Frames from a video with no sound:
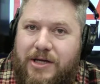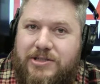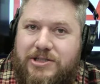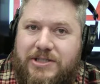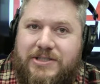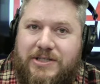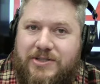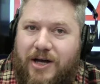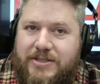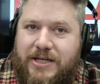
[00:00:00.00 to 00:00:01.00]
she's
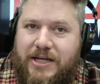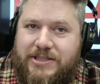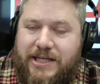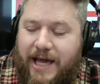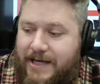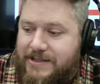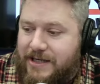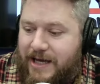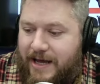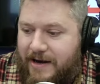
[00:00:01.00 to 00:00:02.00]
exhausted and she
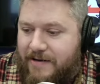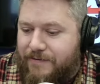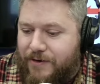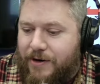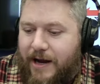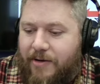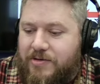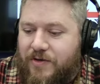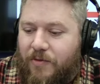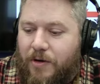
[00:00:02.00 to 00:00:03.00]
hasn't had any food, and I
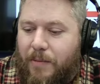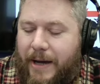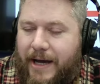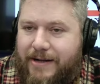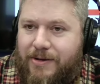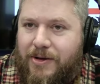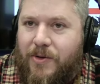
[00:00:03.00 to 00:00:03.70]
always feel real bad